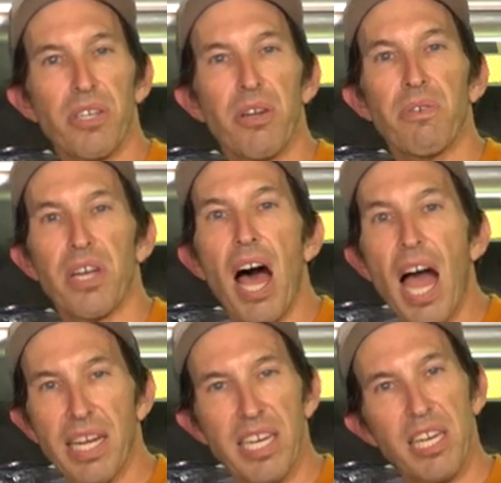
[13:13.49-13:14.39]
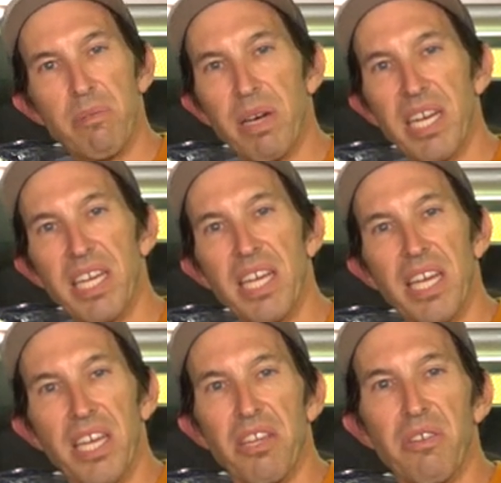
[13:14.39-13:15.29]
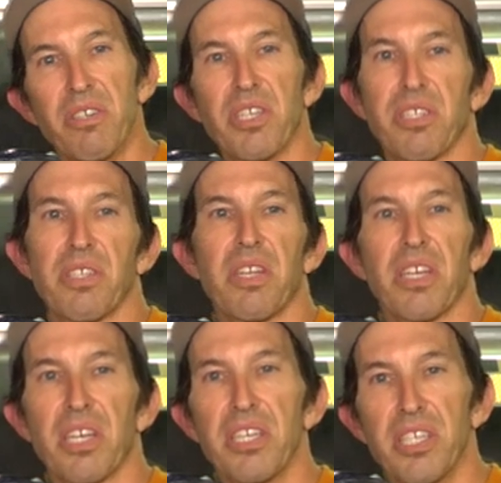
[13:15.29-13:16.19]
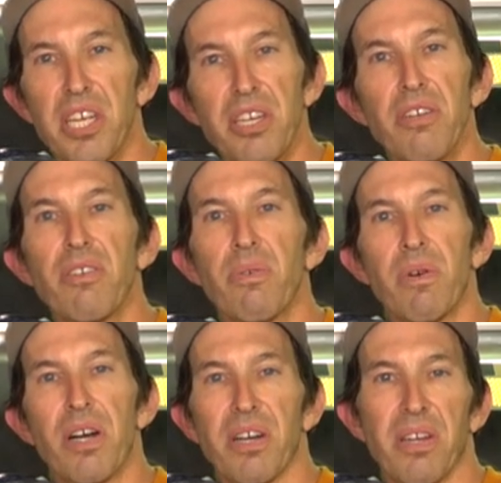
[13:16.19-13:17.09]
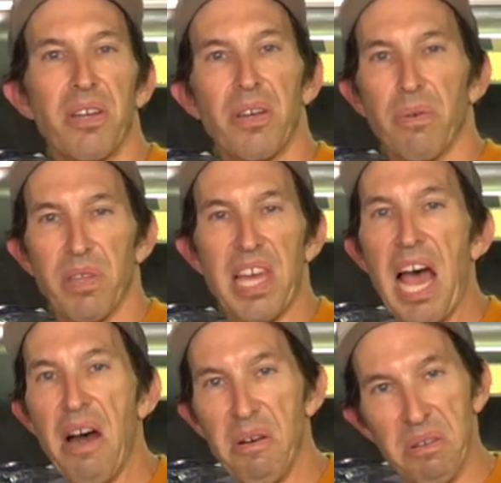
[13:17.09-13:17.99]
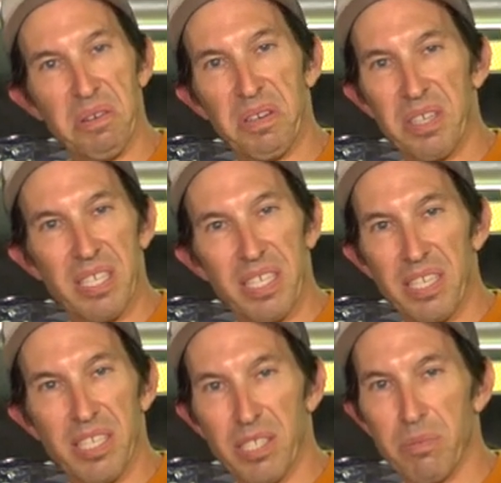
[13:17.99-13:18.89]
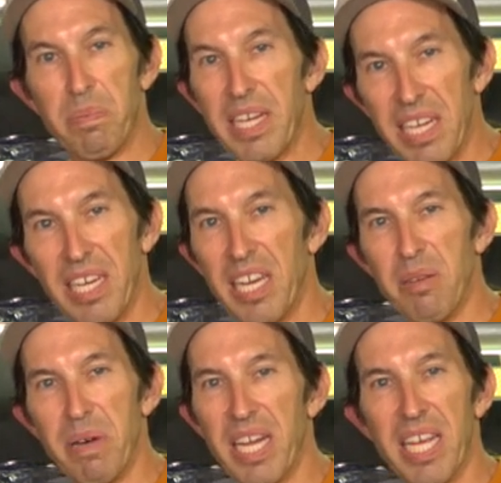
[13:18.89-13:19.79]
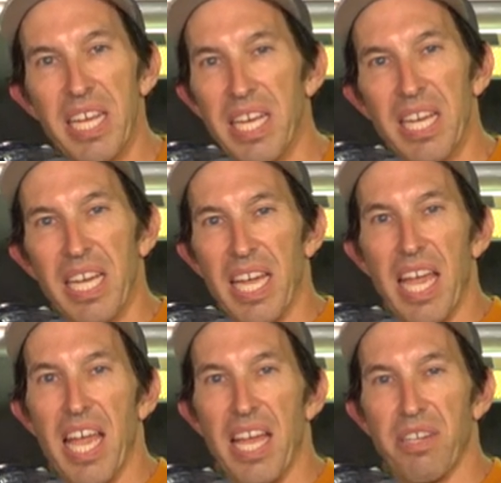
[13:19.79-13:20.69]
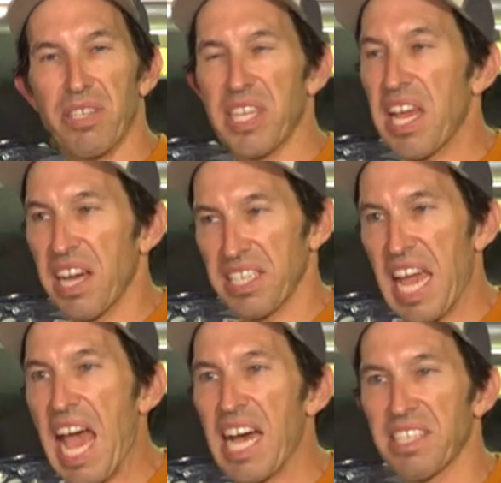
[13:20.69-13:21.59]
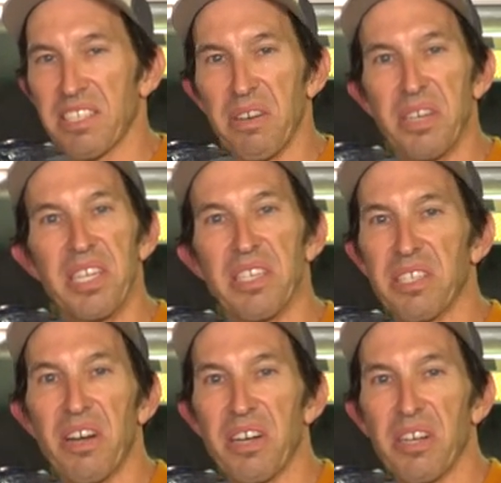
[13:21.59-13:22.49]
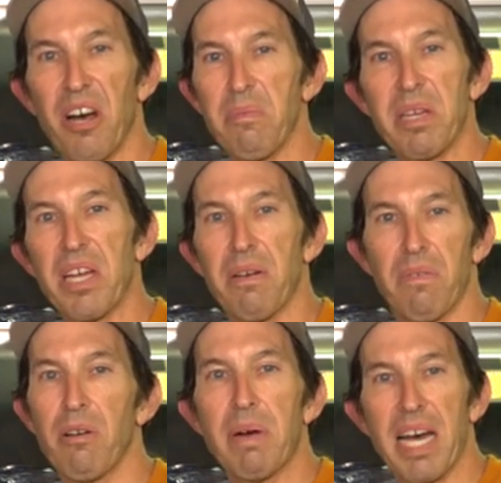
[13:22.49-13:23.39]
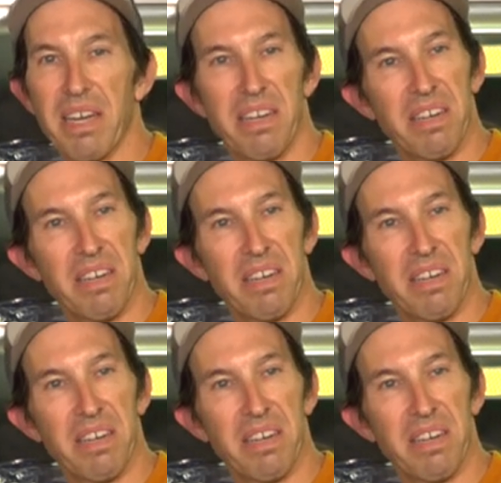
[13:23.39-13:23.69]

You don't talk to anybody. You just continue to work without speaking to anybody, and you stay on task. So he just started to call me a robot.